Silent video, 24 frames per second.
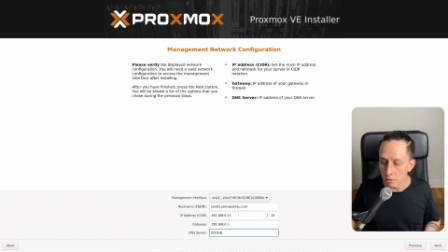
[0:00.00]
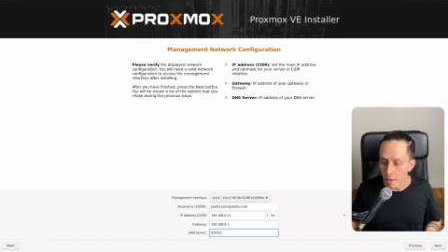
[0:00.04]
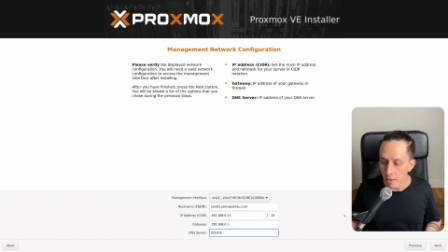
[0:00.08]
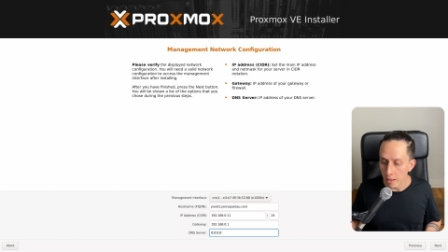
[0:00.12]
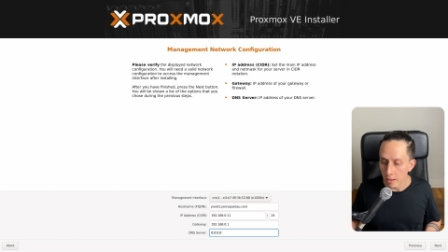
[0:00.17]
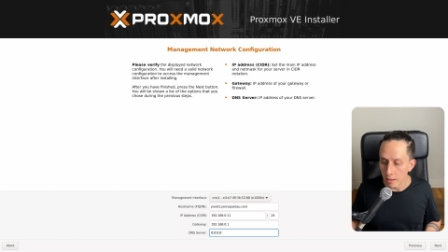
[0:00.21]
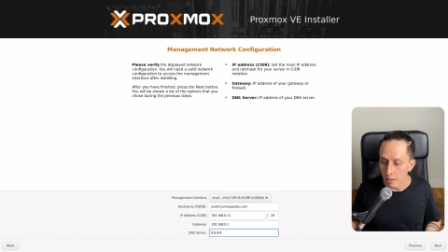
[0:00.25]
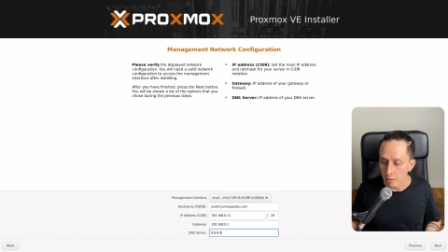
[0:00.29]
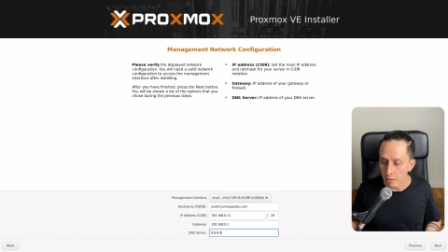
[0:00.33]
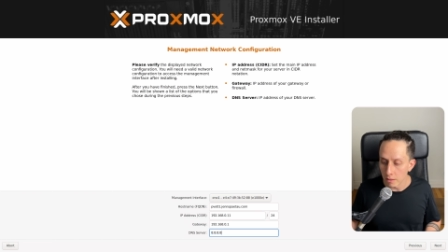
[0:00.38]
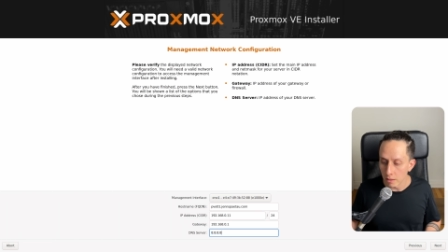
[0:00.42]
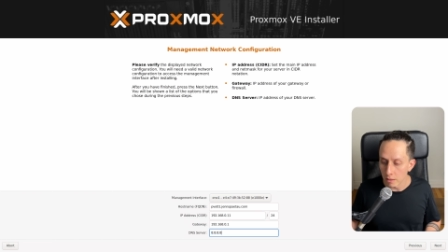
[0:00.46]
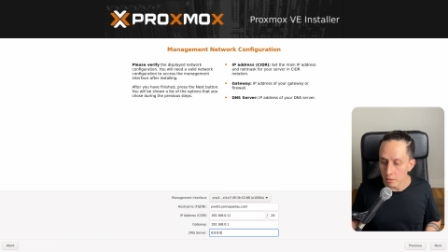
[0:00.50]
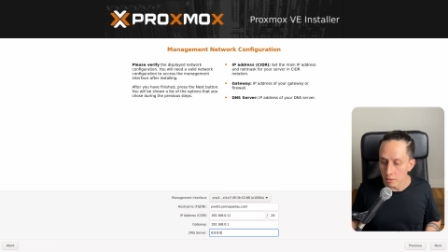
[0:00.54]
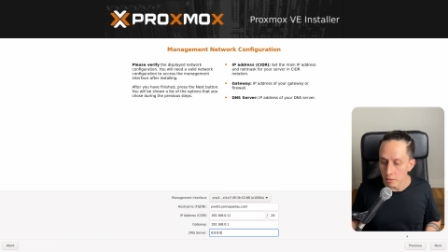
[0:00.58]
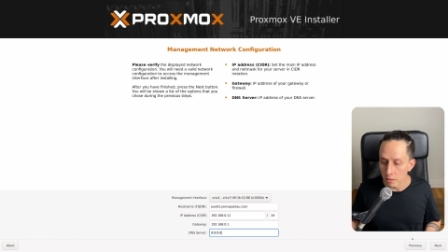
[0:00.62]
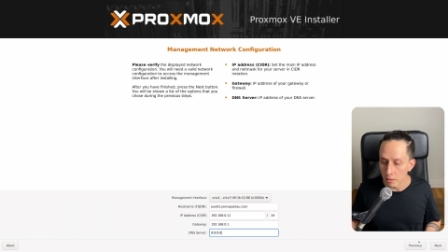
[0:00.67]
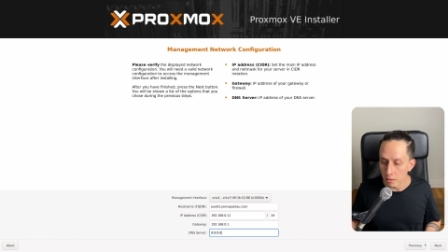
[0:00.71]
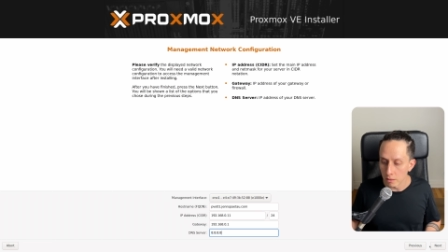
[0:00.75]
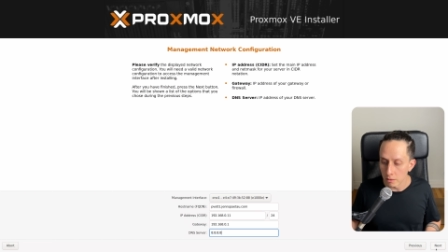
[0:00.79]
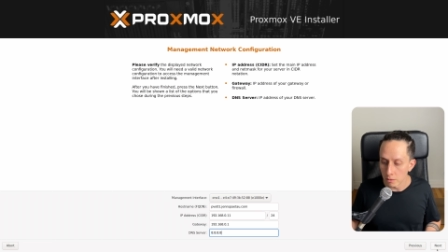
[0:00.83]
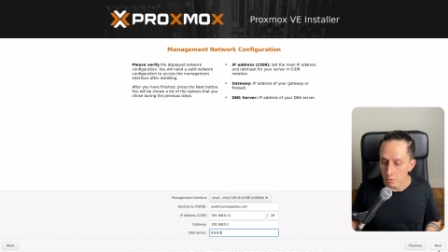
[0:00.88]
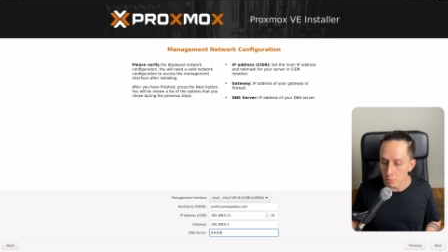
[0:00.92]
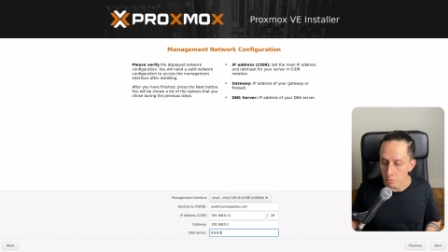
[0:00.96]
And
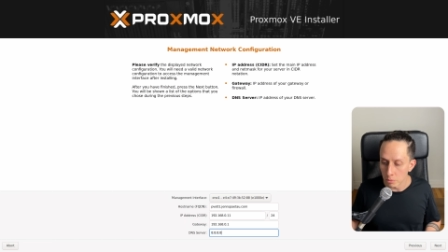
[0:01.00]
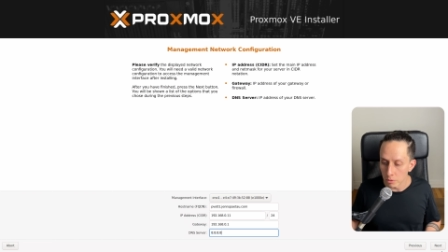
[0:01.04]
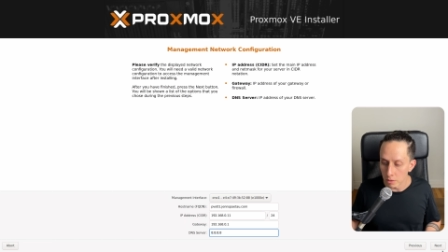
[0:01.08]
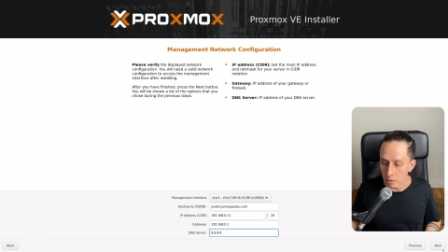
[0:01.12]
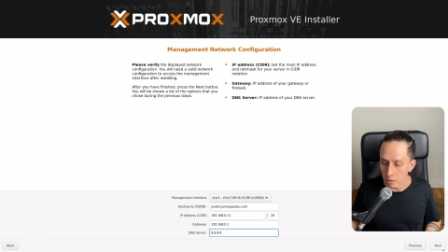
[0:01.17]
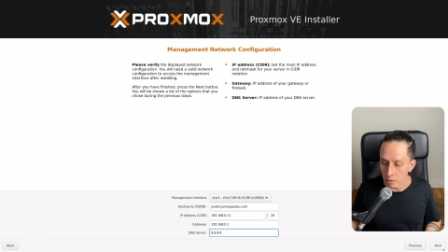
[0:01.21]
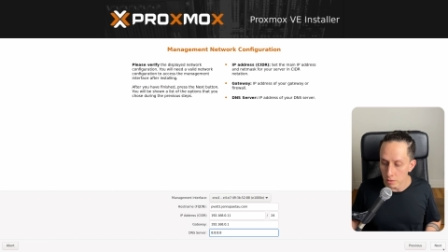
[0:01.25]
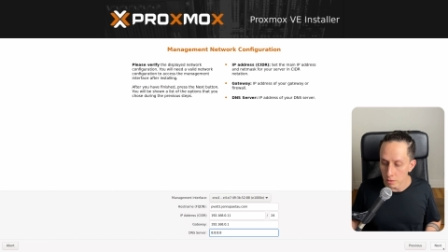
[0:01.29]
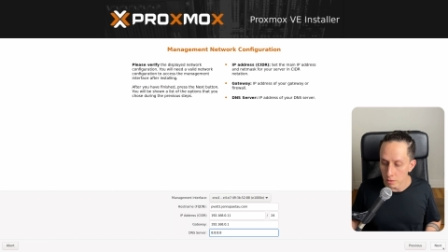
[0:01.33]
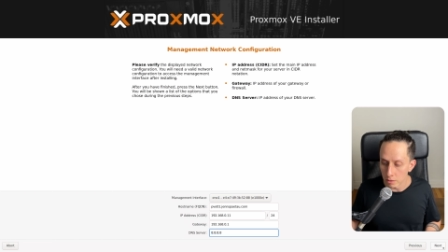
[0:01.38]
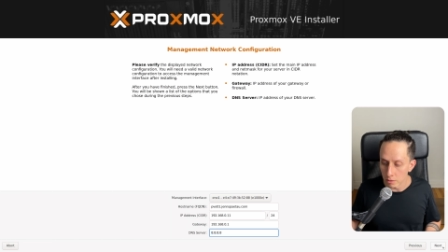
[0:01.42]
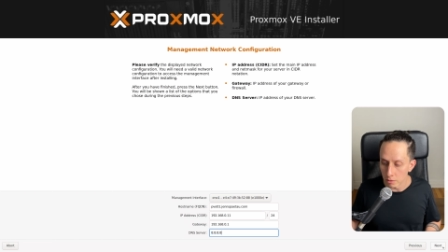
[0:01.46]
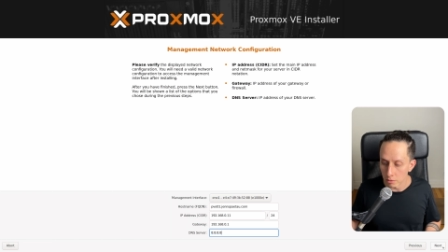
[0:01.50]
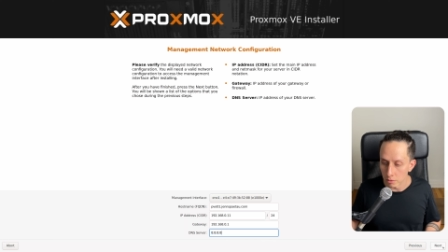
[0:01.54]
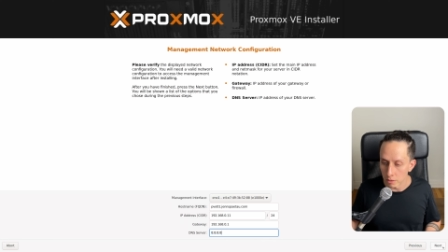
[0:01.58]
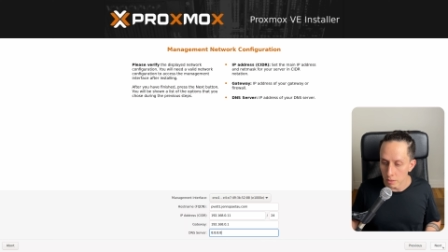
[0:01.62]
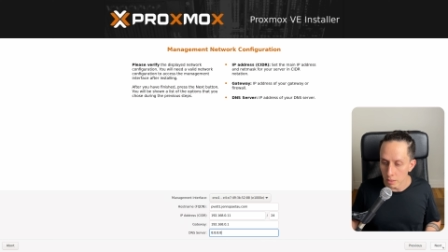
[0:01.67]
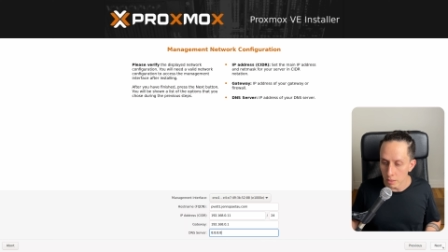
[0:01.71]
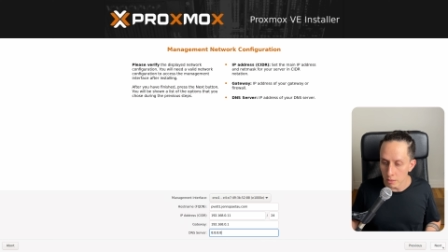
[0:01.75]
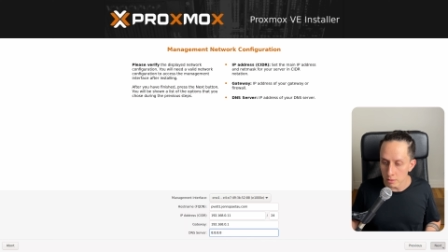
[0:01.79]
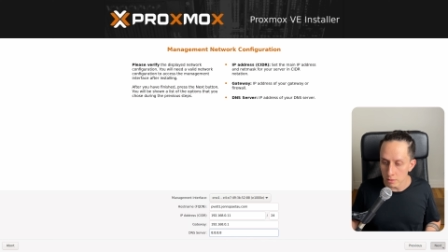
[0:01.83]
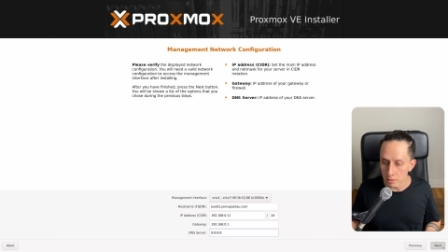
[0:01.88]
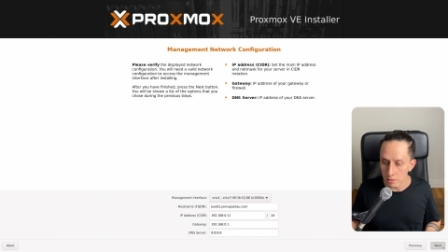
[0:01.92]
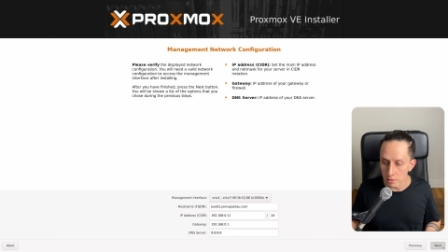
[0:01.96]
then we can click on
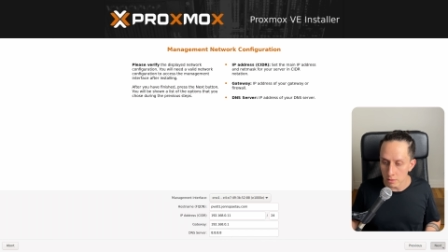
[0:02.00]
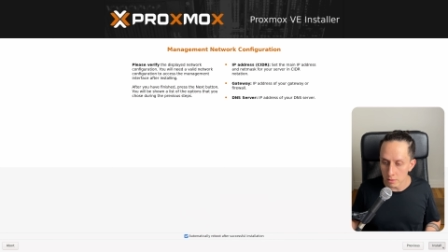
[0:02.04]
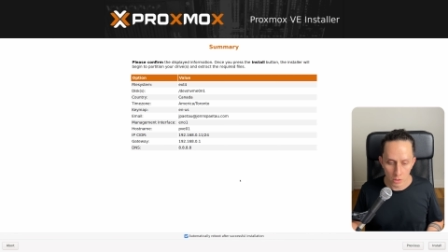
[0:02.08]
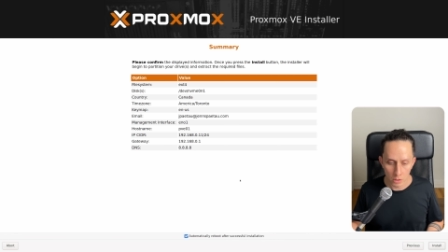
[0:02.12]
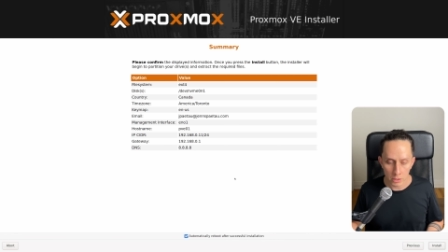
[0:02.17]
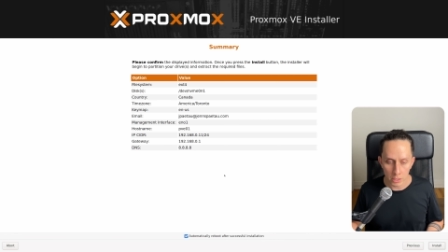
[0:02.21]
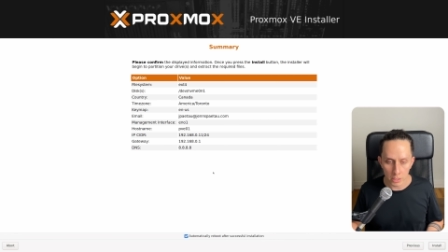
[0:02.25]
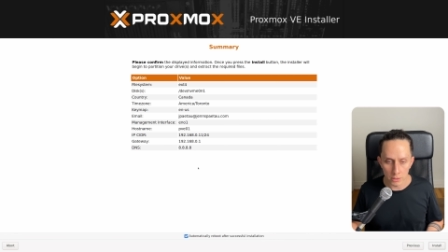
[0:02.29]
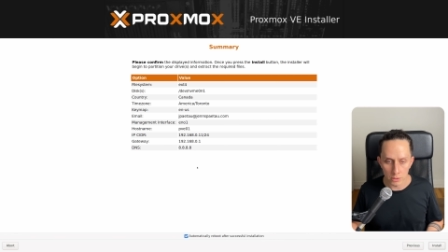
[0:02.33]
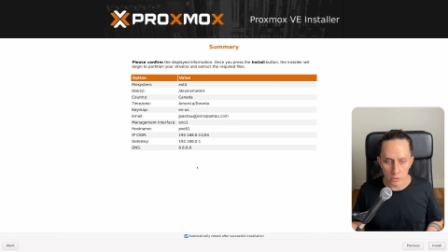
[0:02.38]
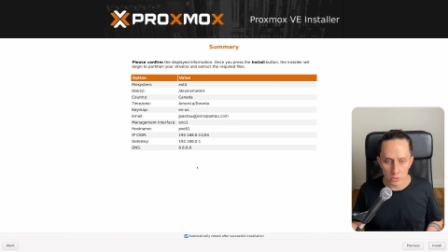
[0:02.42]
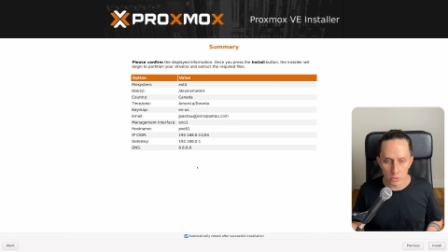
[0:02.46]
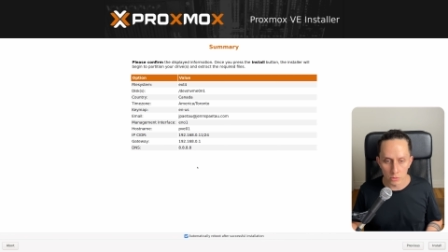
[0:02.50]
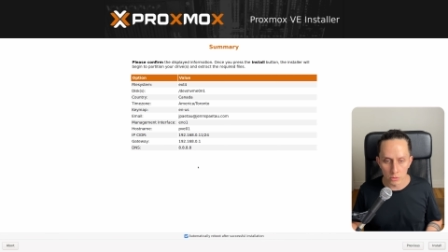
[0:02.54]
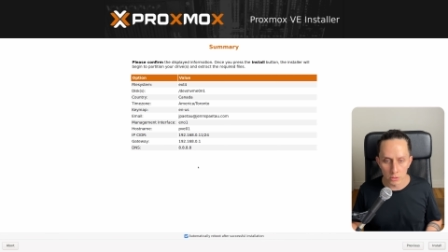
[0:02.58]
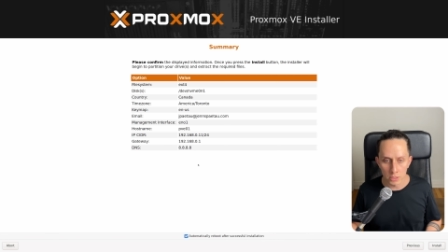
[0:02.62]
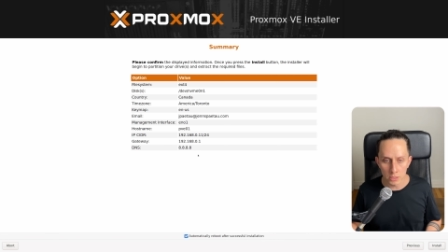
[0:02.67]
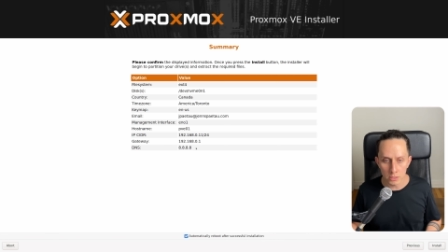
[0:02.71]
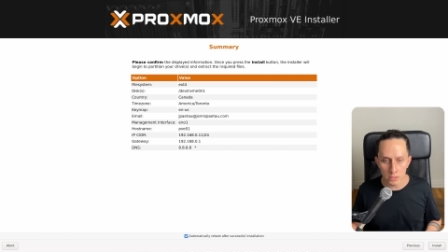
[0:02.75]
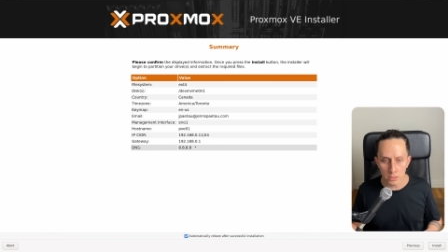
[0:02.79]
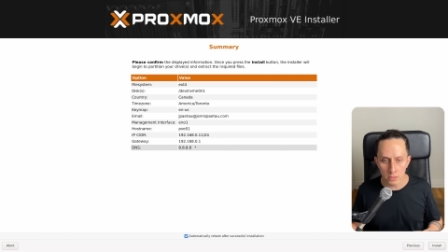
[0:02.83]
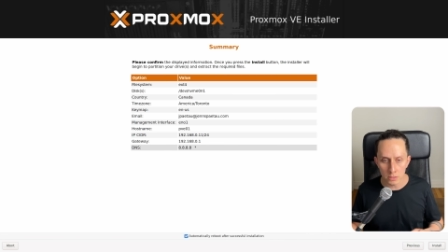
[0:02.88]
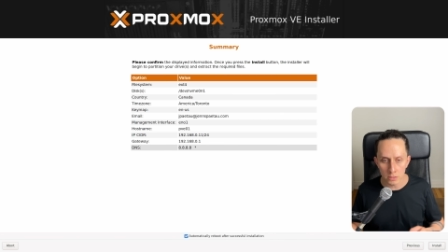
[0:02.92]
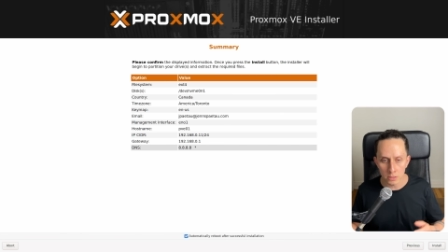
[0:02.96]
next. Okay, so this
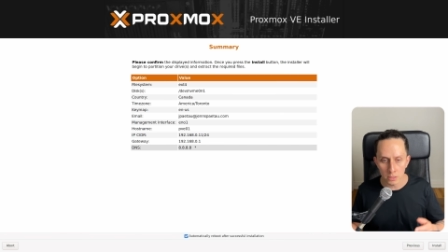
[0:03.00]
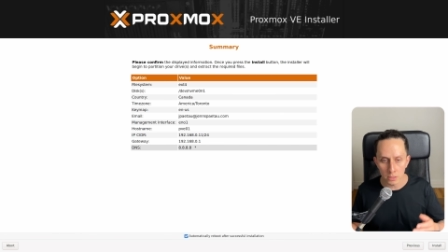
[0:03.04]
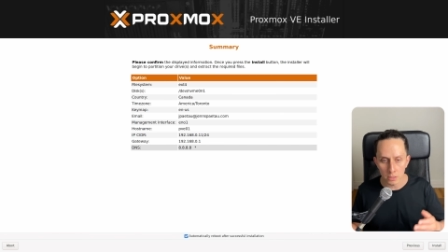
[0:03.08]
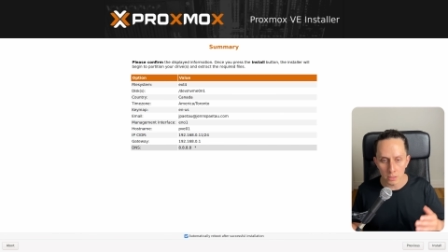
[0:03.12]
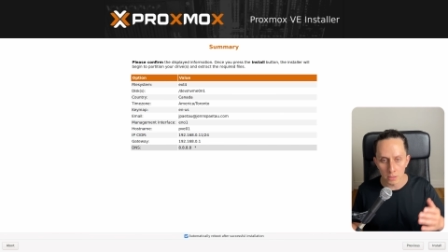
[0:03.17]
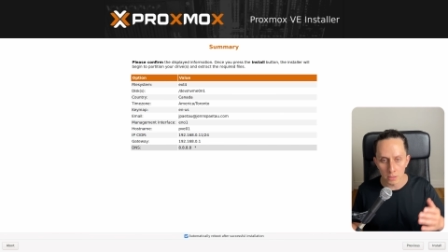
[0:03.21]
this is the,